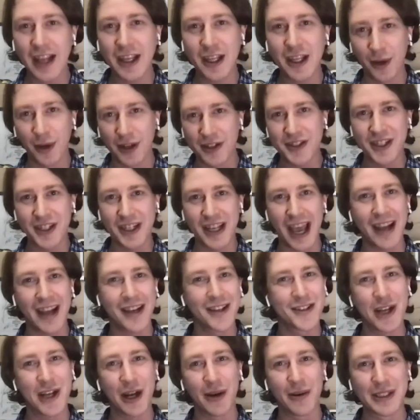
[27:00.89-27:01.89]
you once again.
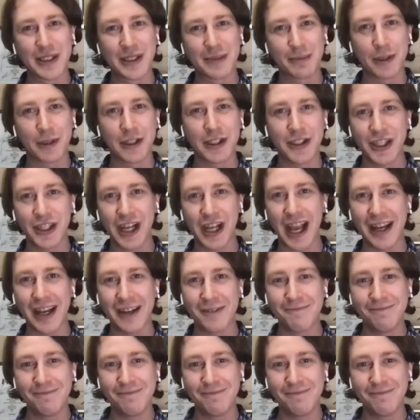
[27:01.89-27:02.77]
It's always appreciated.